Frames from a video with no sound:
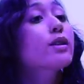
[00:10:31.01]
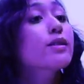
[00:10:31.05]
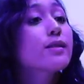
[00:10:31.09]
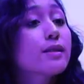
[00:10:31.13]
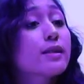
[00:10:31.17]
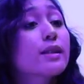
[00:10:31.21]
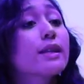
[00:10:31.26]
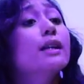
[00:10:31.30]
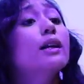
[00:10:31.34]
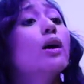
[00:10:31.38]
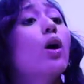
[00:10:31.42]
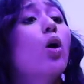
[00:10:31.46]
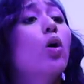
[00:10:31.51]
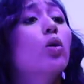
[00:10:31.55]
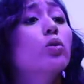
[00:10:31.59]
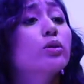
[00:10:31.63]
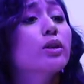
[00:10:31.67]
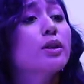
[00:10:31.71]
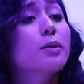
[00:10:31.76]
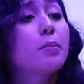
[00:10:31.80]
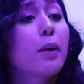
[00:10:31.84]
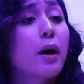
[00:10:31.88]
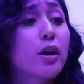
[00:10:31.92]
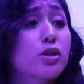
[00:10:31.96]
What is the
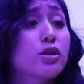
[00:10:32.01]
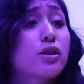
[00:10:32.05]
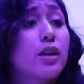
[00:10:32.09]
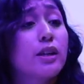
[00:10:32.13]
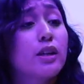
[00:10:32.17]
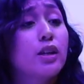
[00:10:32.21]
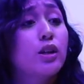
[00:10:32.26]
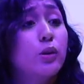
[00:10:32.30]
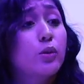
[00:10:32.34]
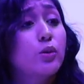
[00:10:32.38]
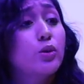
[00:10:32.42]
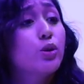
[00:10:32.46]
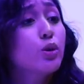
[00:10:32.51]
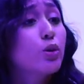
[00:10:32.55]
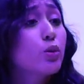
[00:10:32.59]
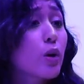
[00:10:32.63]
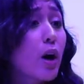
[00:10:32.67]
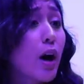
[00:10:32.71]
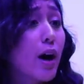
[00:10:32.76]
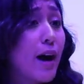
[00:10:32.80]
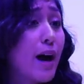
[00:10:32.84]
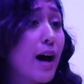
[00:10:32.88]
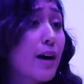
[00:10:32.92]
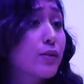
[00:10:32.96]
only punch that you
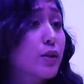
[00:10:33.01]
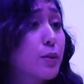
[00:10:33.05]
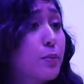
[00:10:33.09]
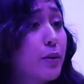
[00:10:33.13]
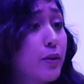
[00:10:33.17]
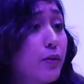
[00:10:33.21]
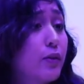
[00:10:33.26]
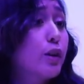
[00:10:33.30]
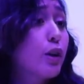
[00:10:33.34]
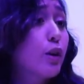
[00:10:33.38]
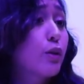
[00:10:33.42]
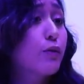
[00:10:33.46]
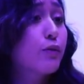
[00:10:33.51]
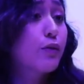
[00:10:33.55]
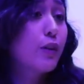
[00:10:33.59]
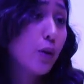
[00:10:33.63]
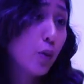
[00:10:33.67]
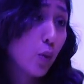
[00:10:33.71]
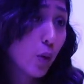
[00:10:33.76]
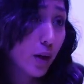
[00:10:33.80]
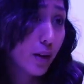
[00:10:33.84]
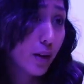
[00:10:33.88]
do not have to pivot your